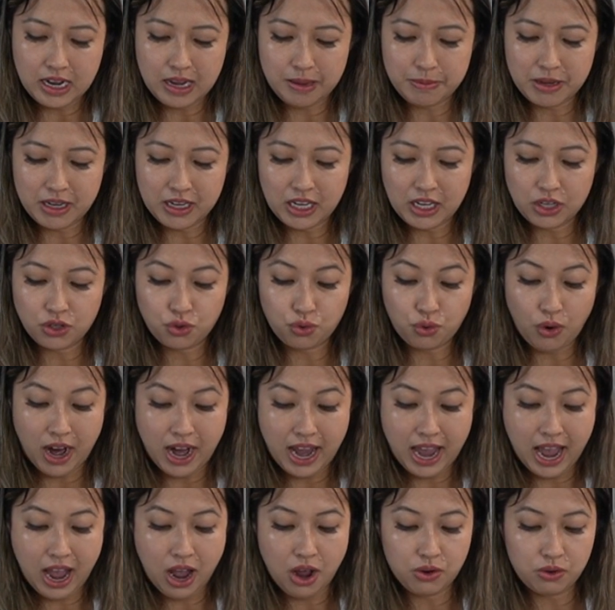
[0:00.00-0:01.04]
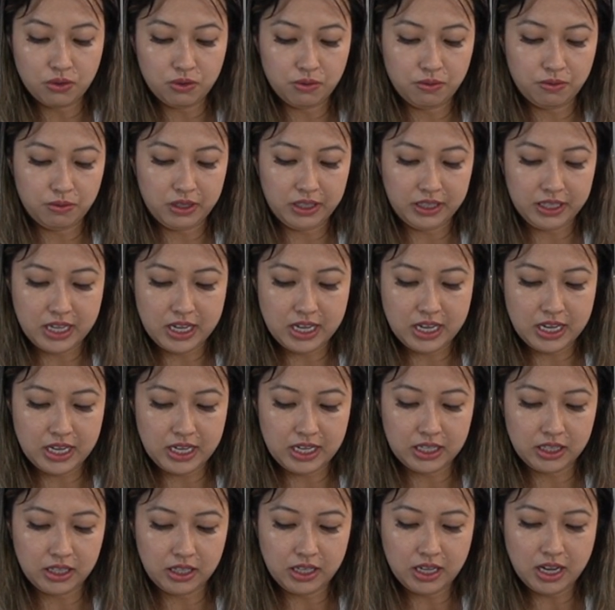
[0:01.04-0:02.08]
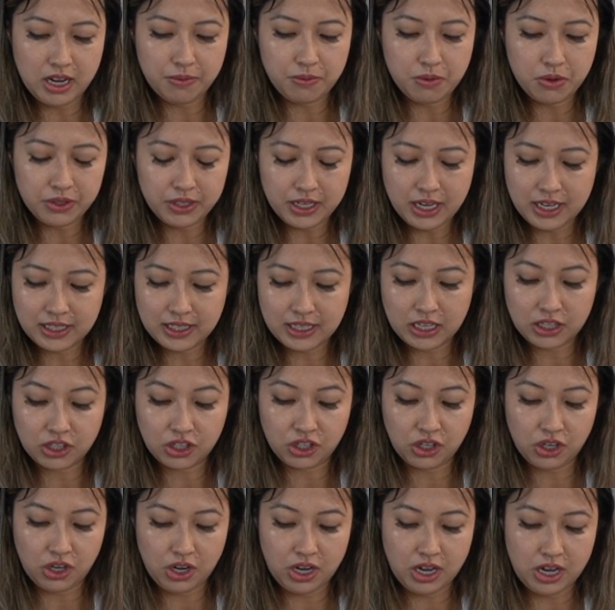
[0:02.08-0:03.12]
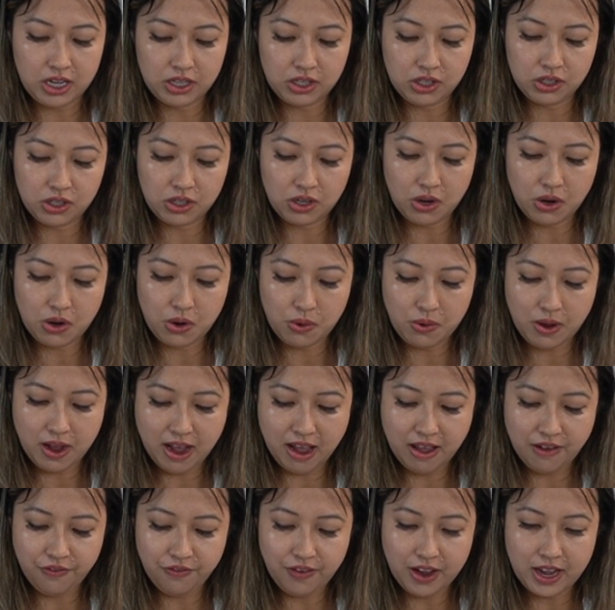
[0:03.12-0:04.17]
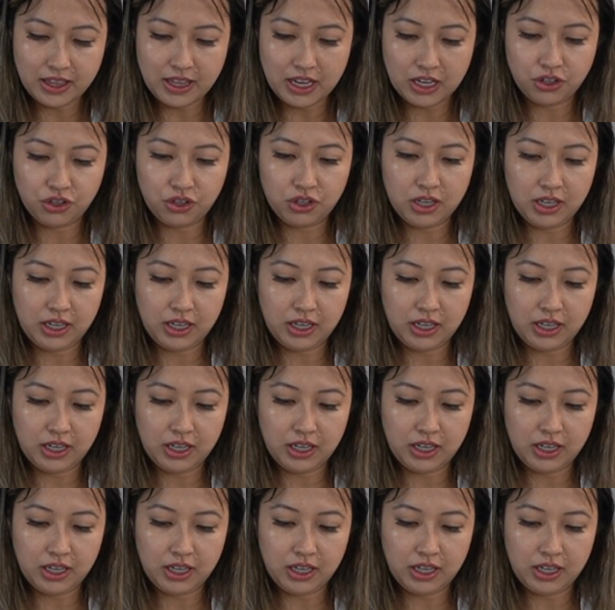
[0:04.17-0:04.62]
it can dry out really easily and won't taste as good. So I find that